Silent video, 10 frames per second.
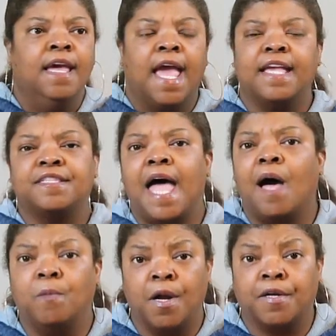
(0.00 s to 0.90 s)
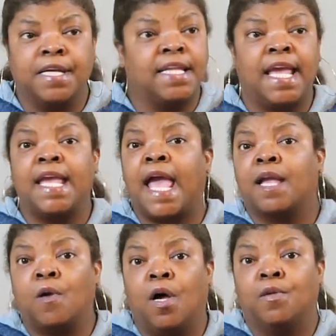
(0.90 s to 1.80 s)
He's not working. He
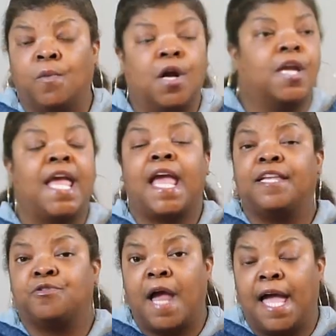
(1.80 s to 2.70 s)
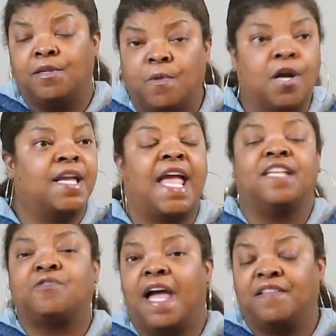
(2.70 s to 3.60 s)
ain't going to work. He ain't trying to work. He
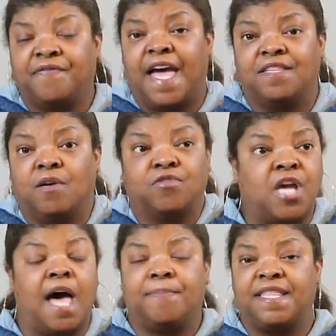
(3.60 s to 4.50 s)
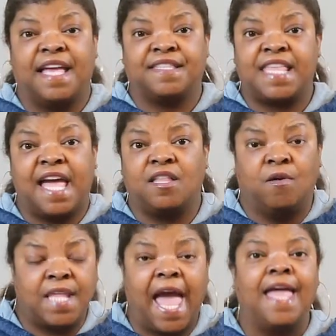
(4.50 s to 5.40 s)
ain't trying to find no job, and that's that
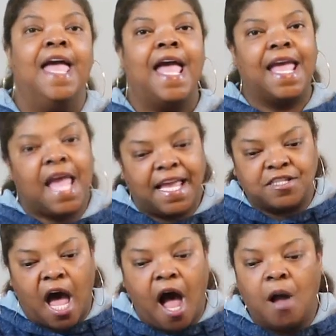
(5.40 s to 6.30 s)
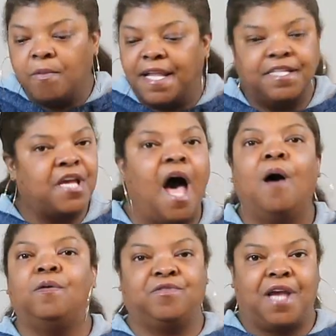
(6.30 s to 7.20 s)
on that. He has already
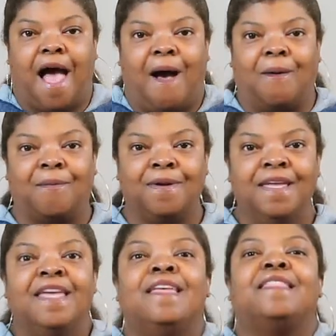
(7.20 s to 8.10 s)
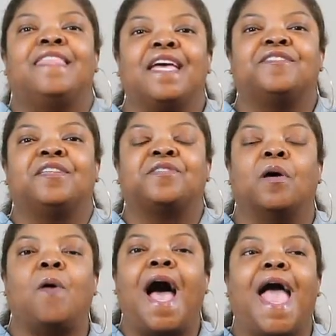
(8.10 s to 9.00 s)
told y'all, this is
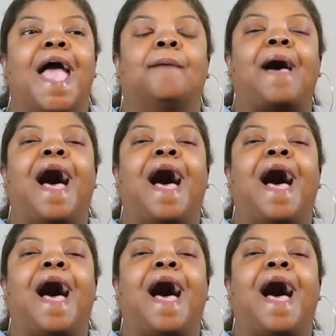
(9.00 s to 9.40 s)
who I am.